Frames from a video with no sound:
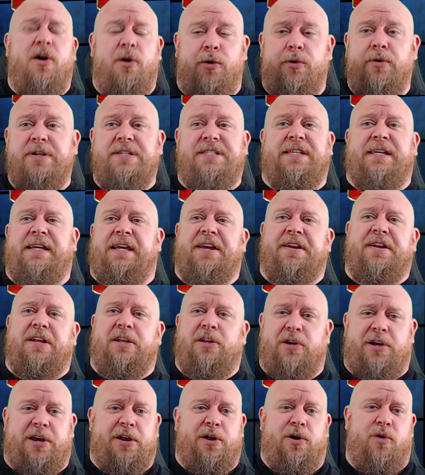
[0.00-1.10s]
Or is he going to
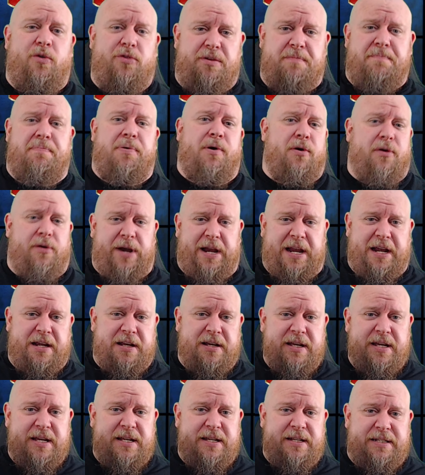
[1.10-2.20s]
look at all the boring,